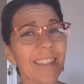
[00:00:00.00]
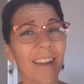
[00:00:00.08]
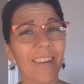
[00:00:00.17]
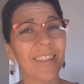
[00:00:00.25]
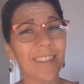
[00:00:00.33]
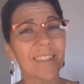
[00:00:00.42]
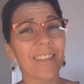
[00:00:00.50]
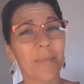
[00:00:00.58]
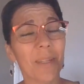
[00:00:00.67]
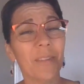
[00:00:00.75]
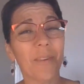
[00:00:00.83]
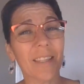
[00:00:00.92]
how it is in the
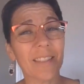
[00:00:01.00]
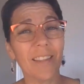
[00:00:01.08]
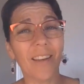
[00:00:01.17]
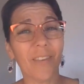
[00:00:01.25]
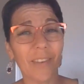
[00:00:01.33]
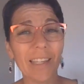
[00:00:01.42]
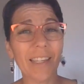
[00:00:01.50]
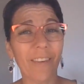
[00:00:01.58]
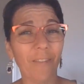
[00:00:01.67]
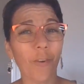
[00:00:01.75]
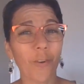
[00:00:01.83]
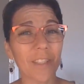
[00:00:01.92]
Midwest, though. We
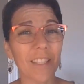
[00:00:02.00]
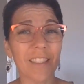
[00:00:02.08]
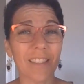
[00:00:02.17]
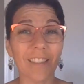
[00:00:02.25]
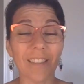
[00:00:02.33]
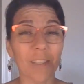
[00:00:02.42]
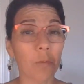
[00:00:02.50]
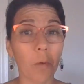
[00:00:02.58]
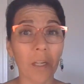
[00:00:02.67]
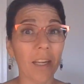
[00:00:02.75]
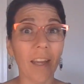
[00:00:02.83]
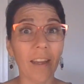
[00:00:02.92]
get 4 seasons in
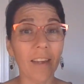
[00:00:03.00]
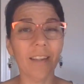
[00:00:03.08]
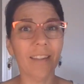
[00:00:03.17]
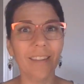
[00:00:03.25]
one day.